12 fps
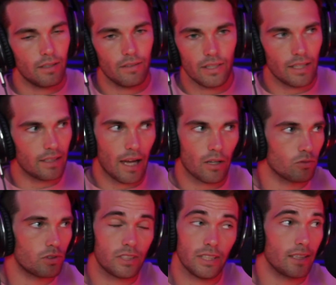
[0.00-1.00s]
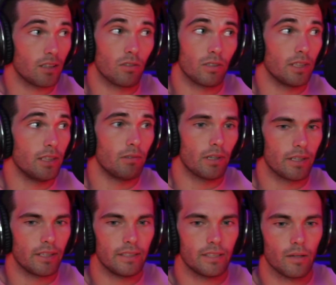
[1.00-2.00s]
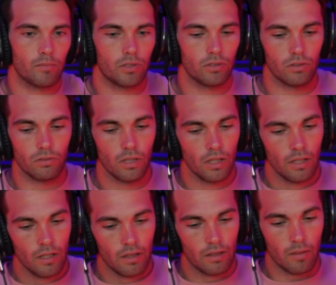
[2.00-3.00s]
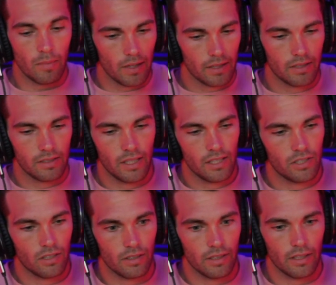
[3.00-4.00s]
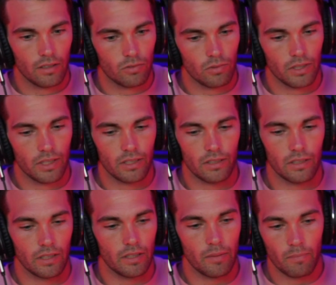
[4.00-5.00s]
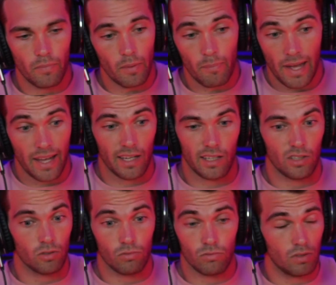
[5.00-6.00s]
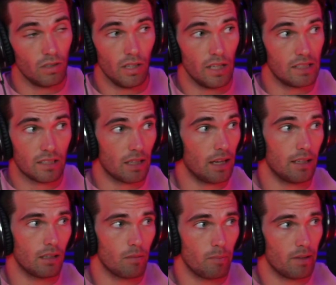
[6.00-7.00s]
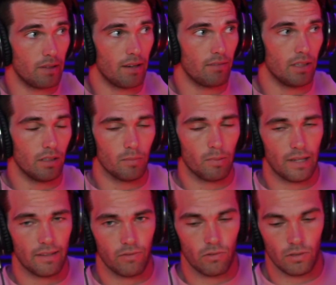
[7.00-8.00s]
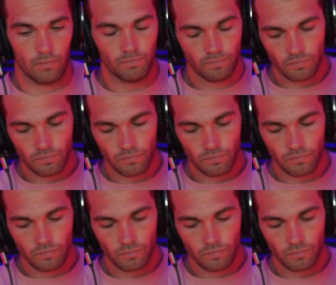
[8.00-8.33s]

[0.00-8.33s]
I don't see it going anywhere anytime soon. The monetization on there is really good. The pay is insane compared to every other platform.